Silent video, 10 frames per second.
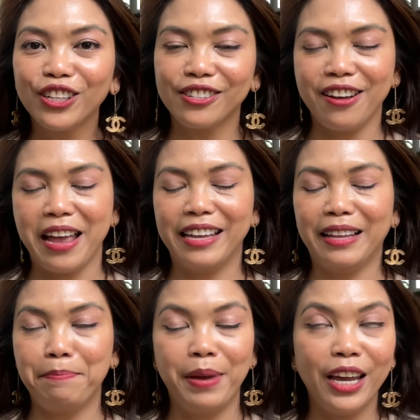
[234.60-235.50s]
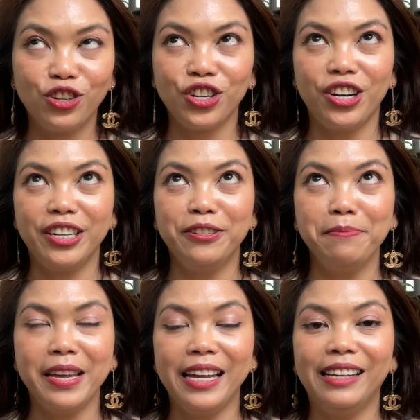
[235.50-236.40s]
saw the picture, to
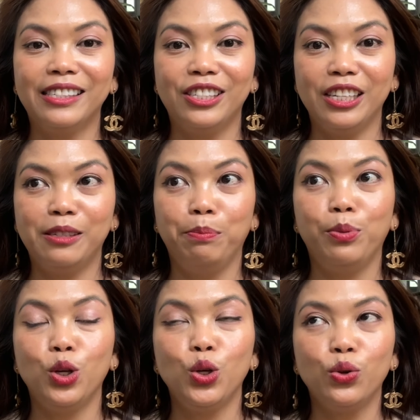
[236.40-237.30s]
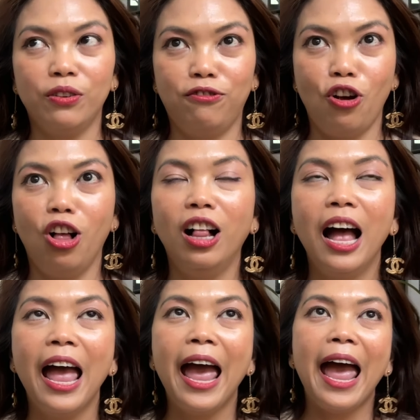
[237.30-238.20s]
me, it's just beautiful.
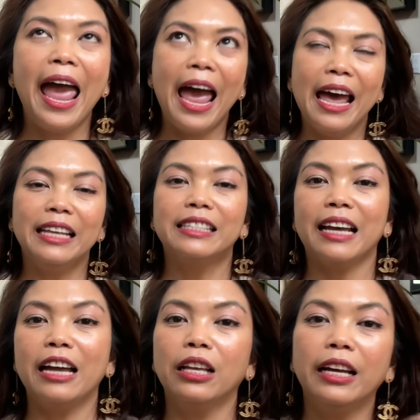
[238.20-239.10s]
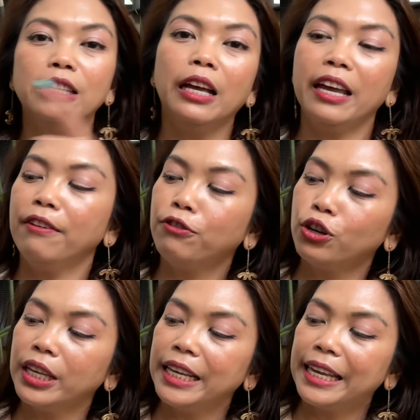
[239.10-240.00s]
And if you're gonna